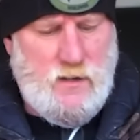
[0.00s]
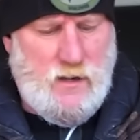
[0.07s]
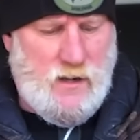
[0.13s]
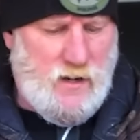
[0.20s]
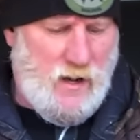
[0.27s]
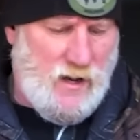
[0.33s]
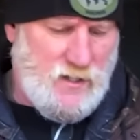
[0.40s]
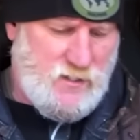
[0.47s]
a
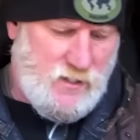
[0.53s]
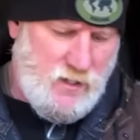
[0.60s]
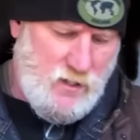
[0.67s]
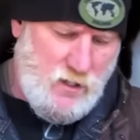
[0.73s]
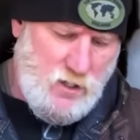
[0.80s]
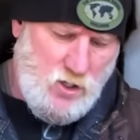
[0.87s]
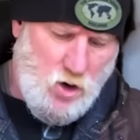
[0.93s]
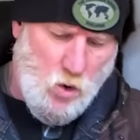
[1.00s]
nice
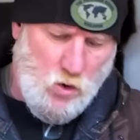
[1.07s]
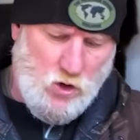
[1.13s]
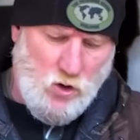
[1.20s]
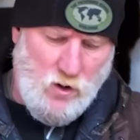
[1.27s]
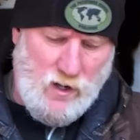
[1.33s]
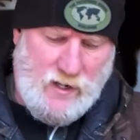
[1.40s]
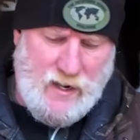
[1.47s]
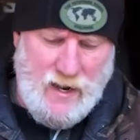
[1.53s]

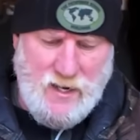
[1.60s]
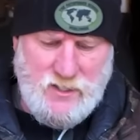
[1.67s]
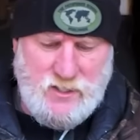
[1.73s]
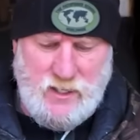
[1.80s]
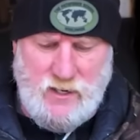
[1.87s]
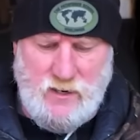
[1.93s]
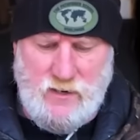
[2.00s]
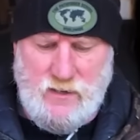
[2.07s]
Cordura case
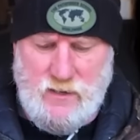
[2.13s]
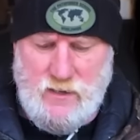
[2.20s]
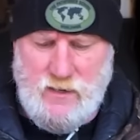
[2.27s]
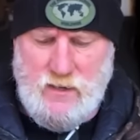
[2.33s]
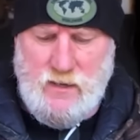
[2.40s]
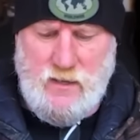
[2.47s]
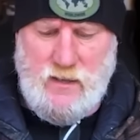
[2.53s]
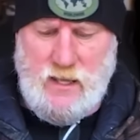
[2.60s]
here
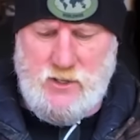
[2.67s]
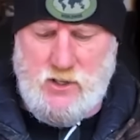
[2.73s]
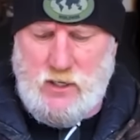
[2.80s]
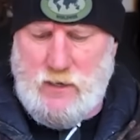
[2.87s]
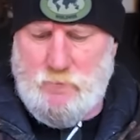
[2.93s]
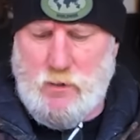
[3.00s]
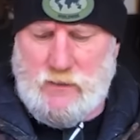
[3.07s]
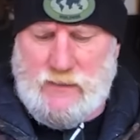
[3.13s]
that you
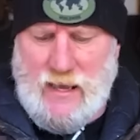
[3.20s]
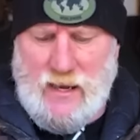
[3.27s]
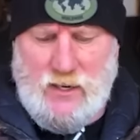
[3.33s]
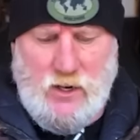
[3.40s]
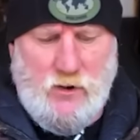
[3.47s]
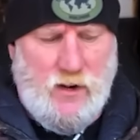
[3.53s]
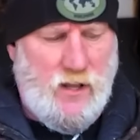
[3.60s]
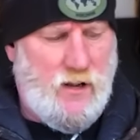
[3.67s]
can put that
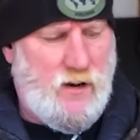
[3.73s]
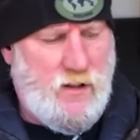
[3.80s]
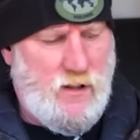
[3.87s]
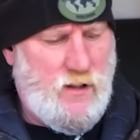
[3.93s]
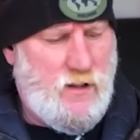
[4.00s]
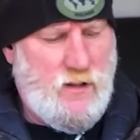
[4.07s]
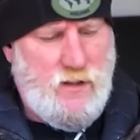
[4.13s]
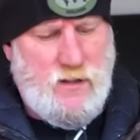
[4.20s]
dude in,
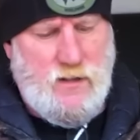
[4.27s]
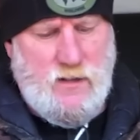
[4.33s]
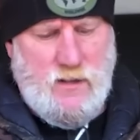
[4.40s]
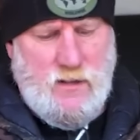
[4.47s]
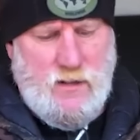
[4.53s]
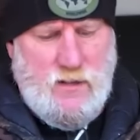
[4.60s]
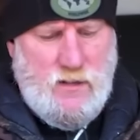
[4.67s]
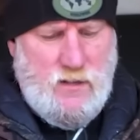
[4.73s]

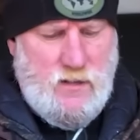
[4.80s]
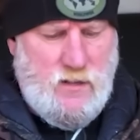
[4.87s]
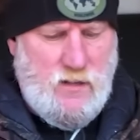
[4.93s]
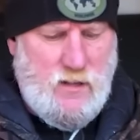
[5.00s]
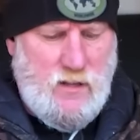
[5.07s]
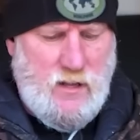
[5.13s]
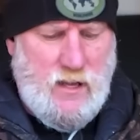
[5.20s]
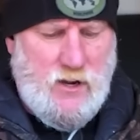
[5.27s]

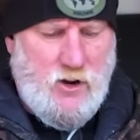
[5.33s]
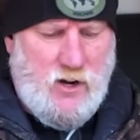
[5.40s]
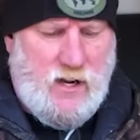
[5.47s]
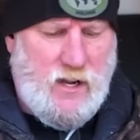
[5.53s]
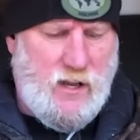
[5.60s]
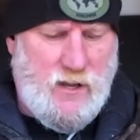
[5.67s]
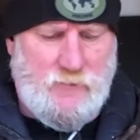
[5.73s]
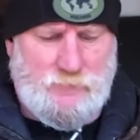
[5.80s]
in your
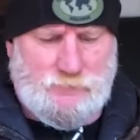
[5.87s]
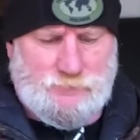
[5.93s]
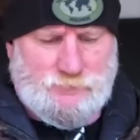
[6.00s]
kit.